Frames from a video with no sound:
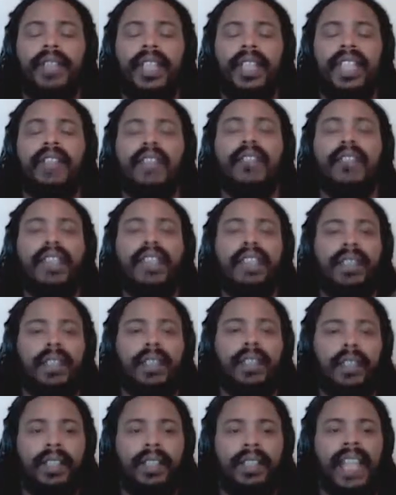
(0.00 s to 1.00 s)
Given
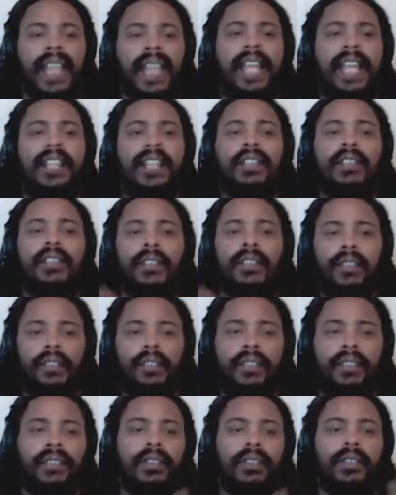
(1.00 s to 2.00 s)
that
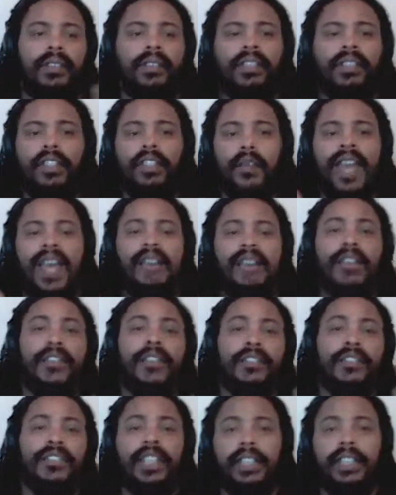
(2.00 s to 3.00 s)
you have other
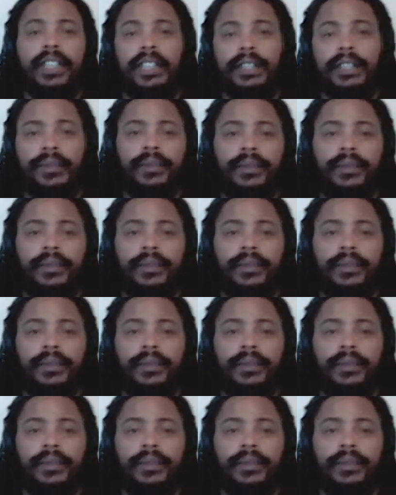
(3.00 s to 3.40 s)
shit to do.